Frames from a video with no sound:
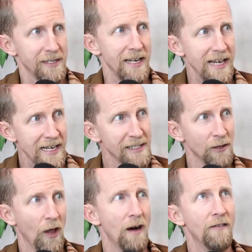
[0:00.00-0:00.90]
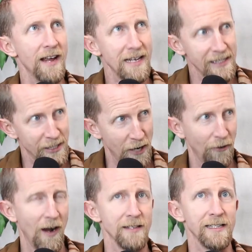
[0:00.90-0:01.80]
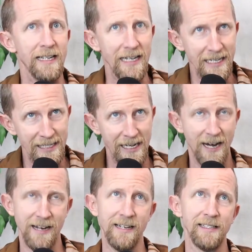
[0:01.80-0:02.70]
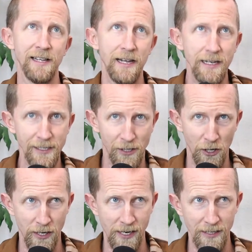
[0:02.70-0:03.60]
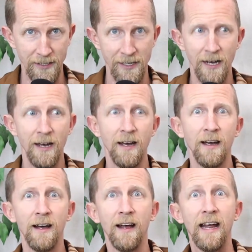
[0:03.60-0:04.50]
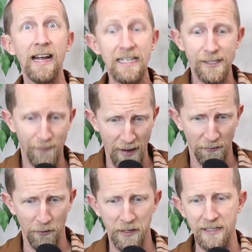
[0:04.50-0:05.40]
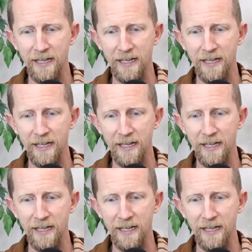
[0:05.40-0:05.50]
to his love, his generosity, his kindness, his goodness, his faithfulness.